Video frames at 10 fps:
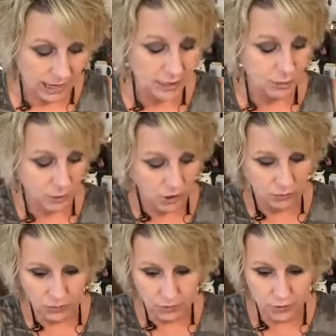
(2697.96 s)
I sprung
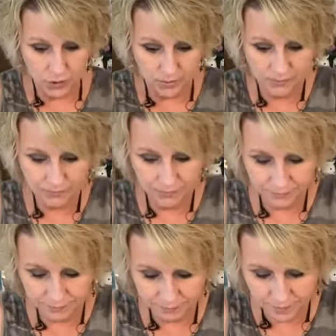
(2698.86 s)
for them.
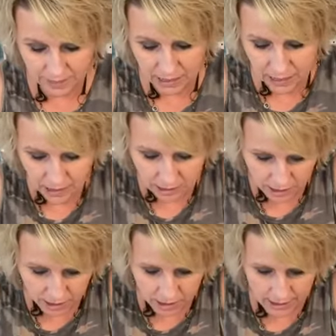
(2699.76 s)

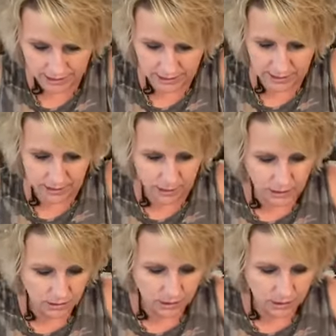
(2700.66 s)
All right, now y'all